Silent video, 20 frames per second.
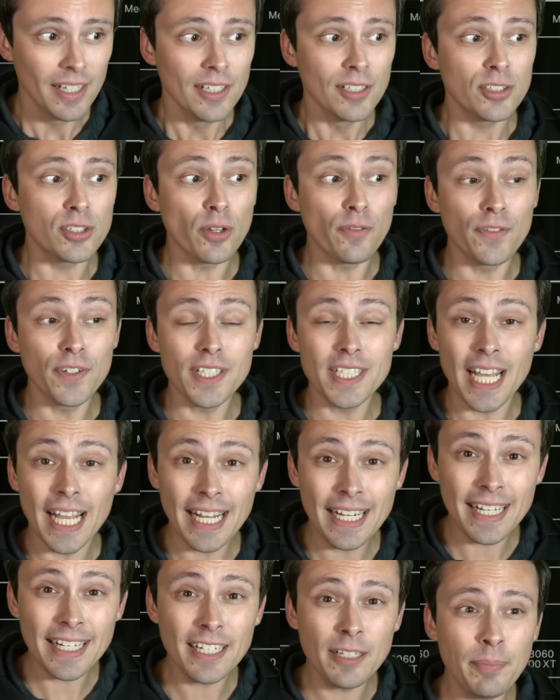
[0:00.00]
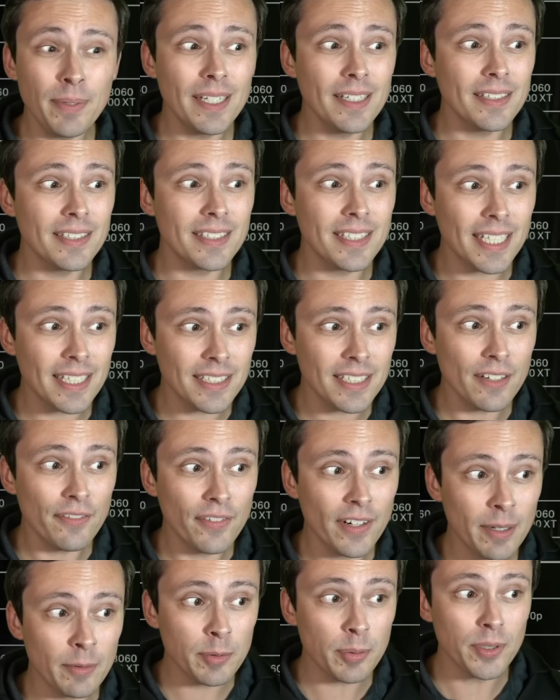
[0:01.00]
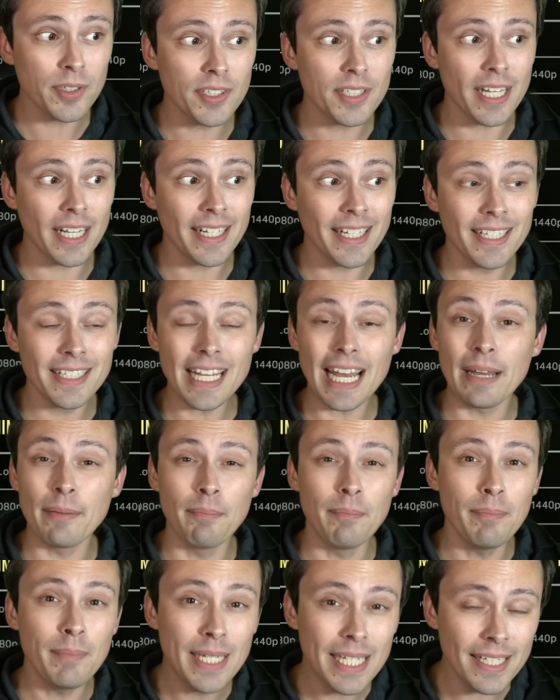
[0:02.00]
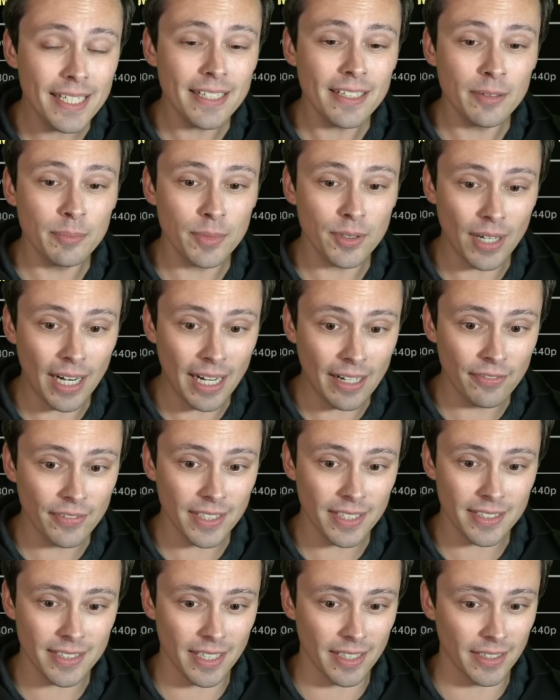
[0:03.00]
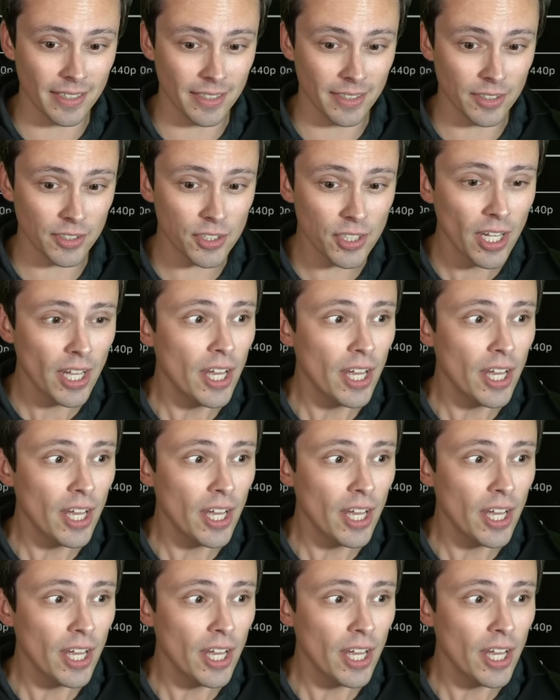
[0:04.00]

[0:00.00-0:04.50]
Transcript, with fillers: So for 1080p 60 frames per second at medium graphics settings,